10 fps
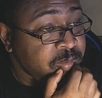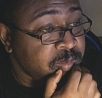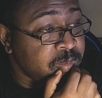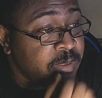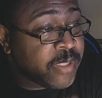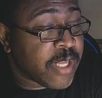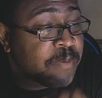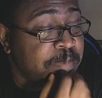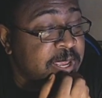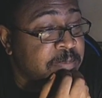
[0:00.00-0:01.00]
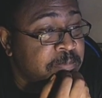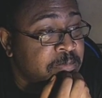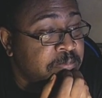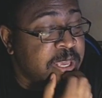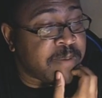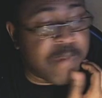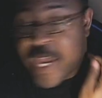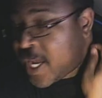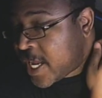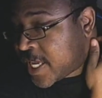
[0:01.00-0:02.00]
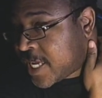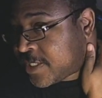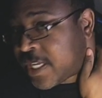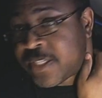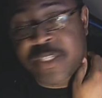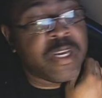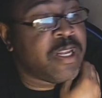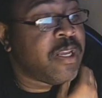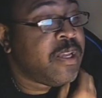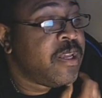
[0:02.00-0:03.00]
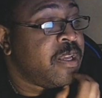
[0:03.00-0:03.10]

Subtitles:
another big man, I guess that's gonna,